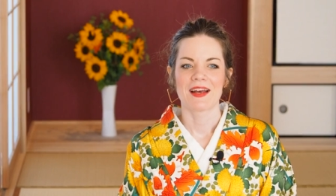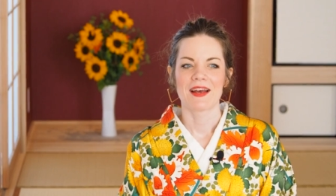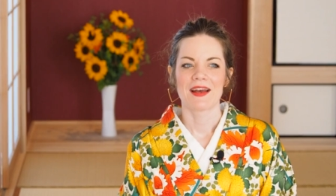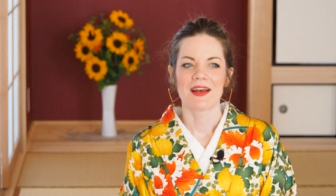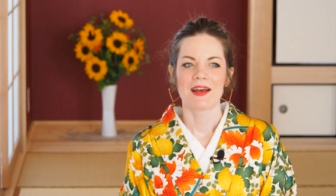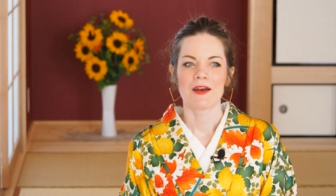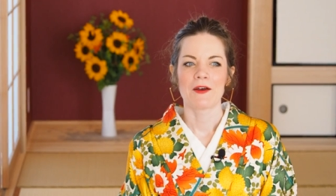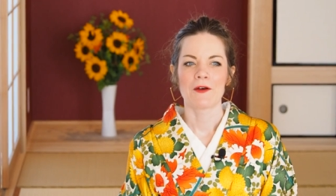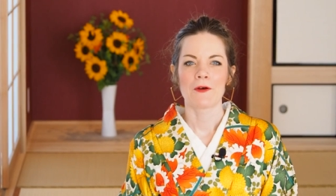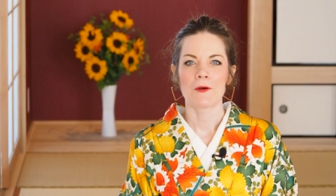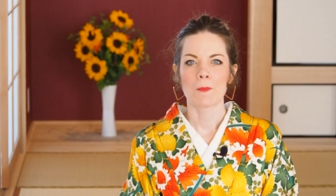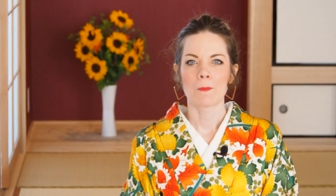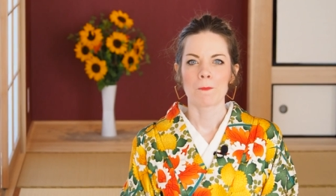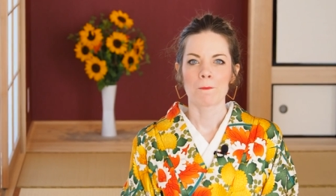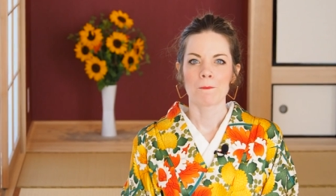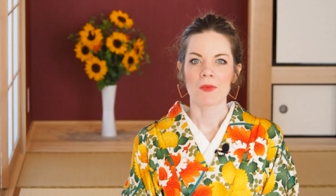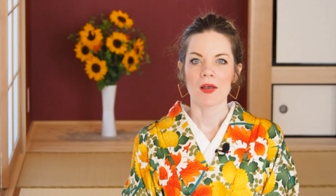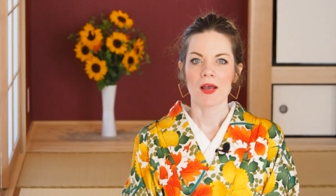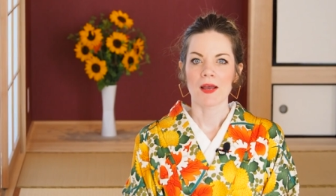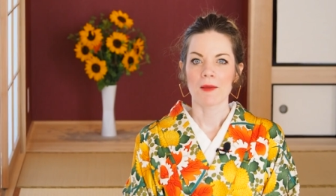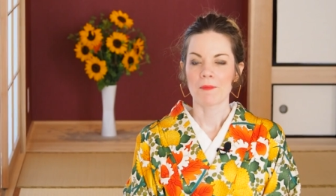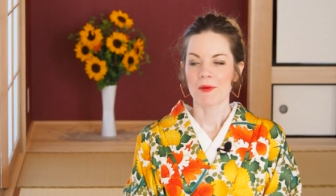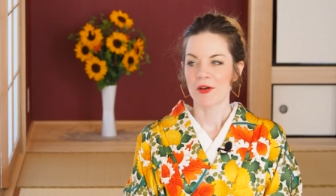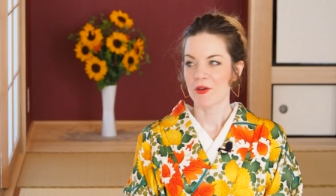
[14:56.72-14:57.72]

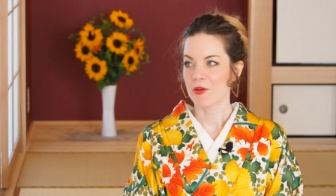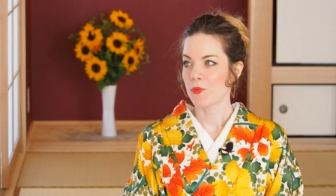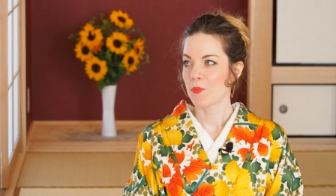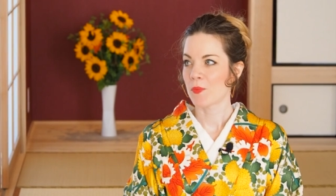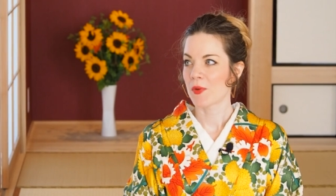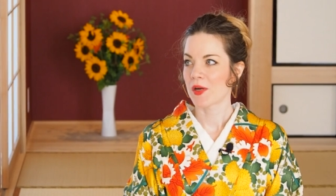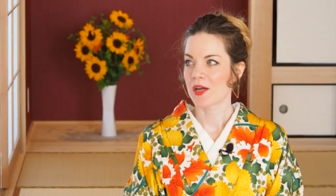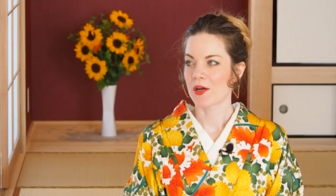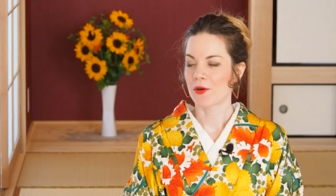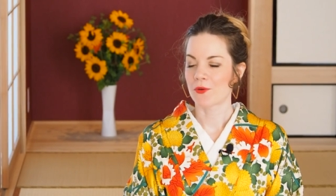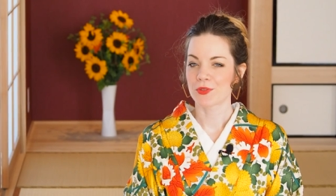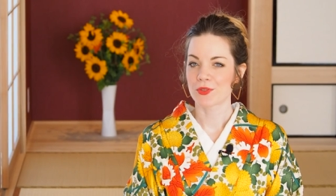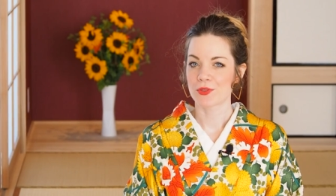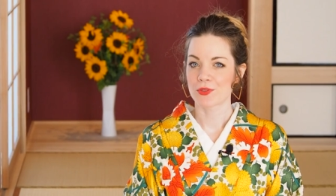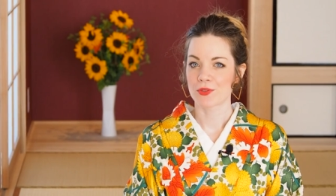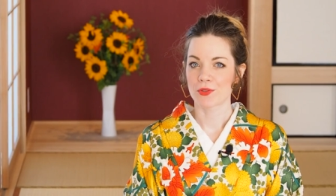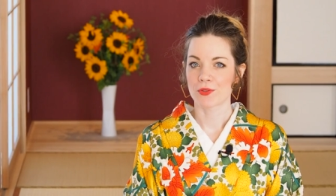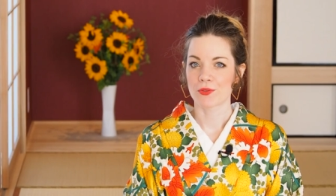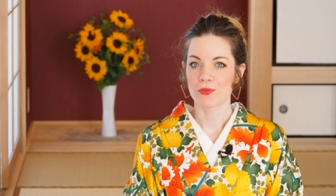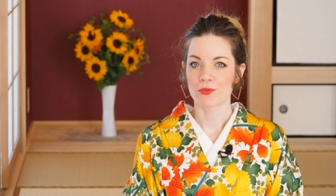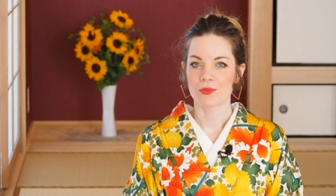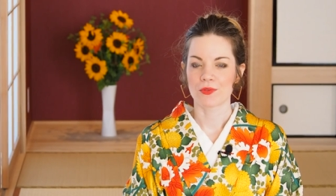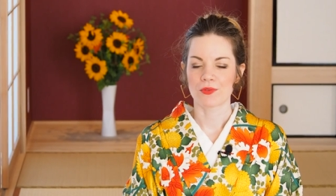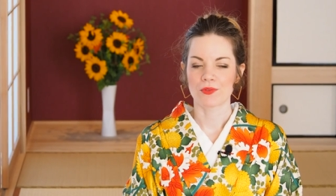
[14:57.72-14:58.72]
I, by the way,
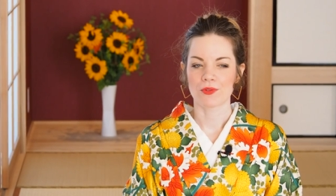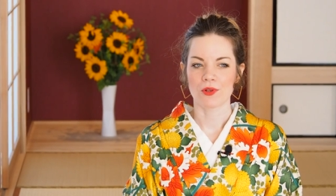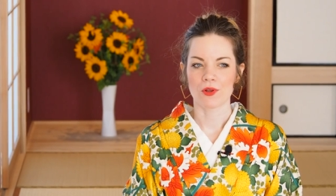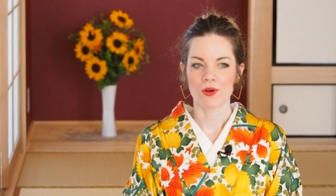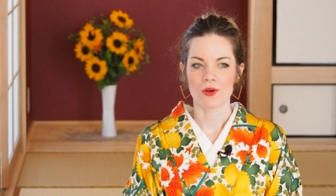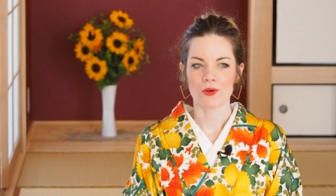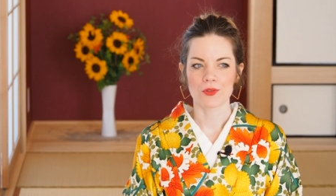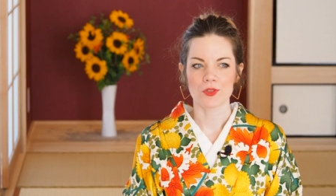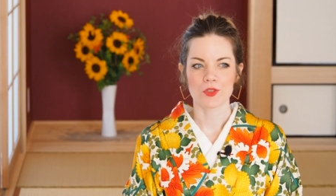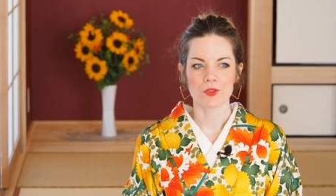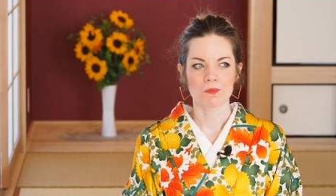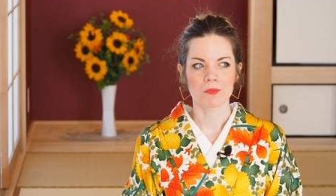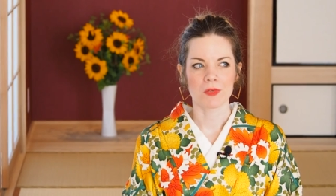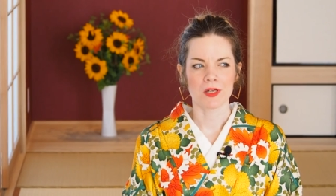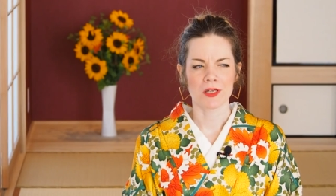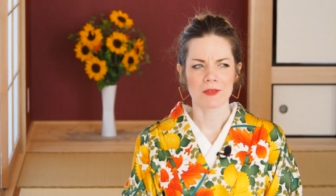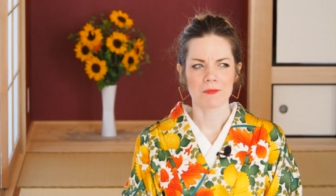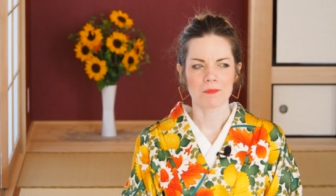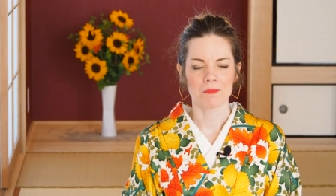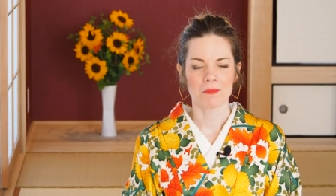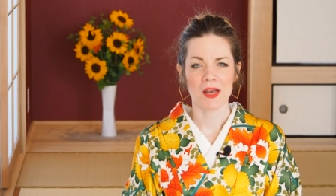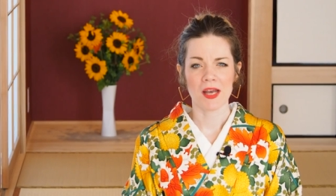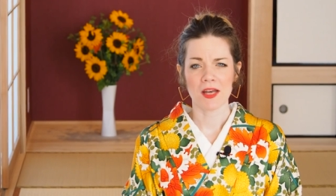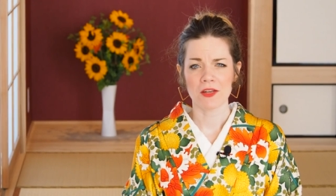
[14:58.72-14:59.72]
also launched
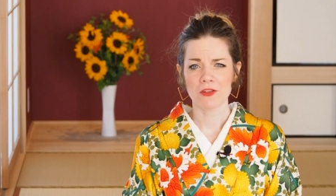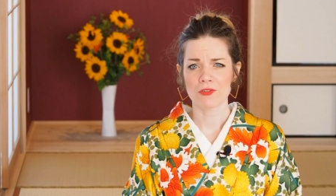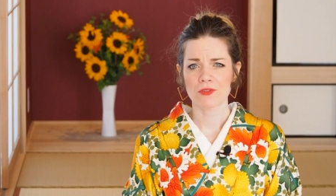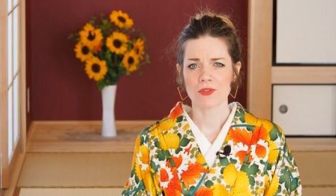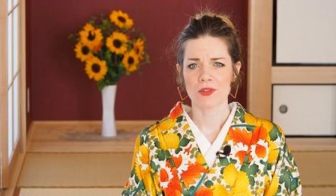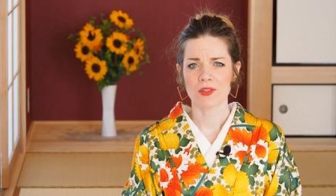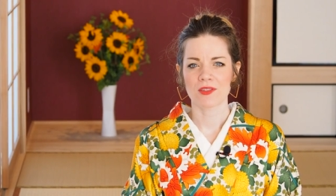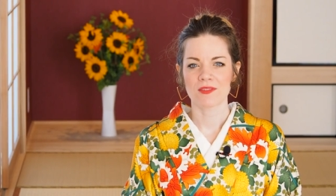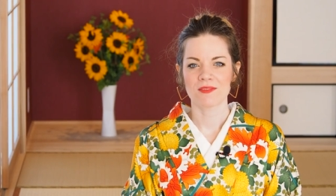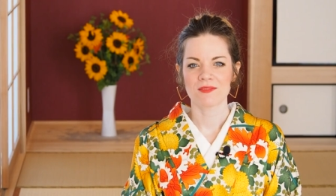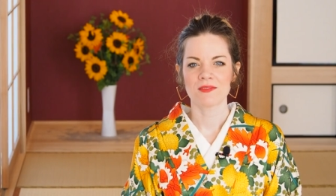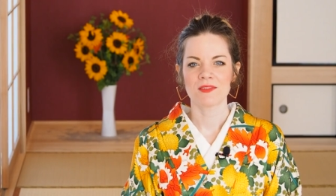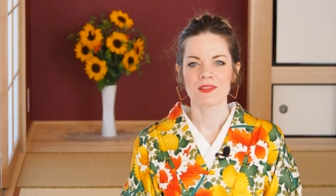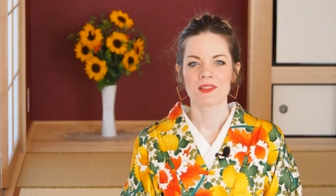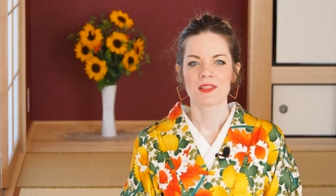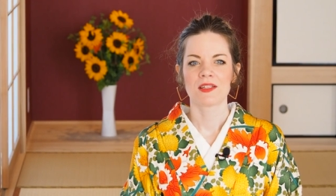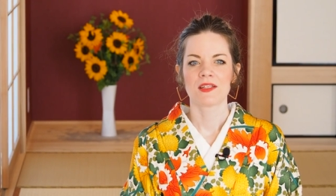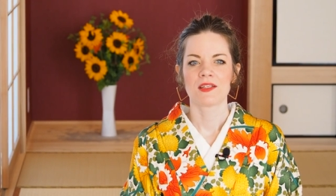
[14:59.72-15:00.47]
my Patreon.